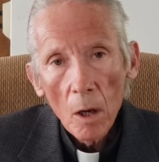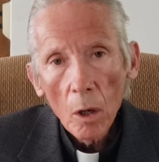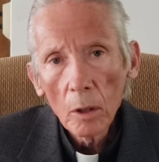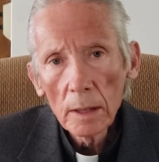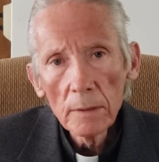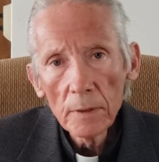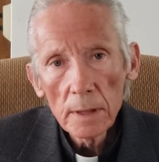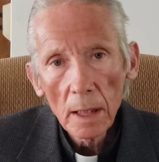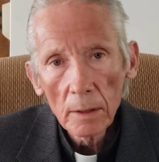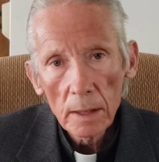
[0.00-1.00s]
or even
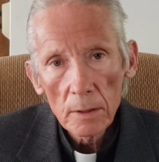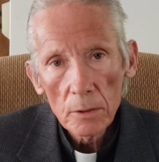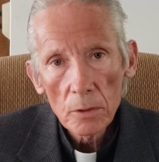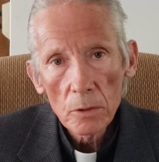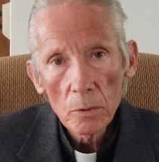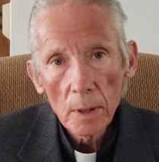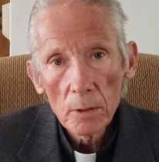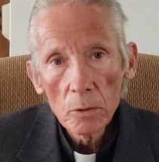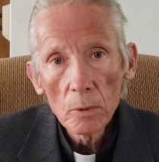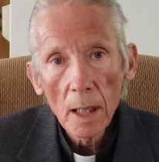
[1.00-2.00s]
delegates to a
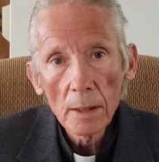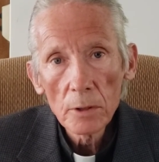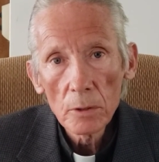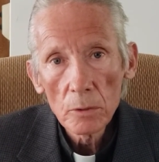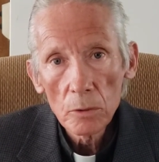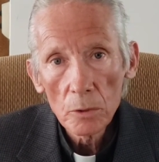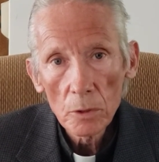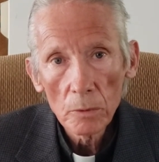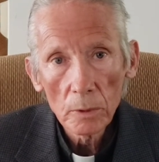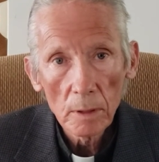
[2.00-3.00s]
new
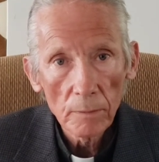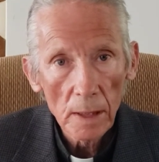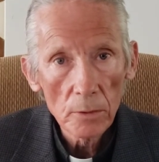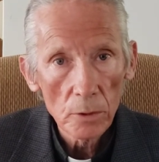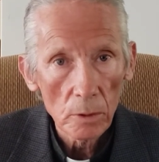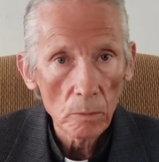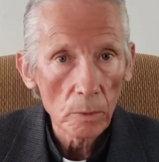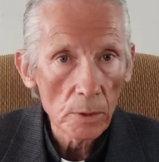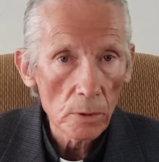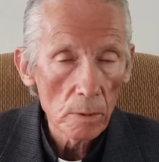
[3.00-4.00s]
constitutional convention,
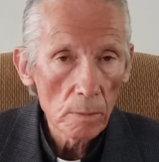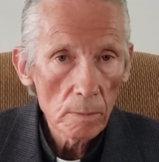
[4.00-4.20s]
which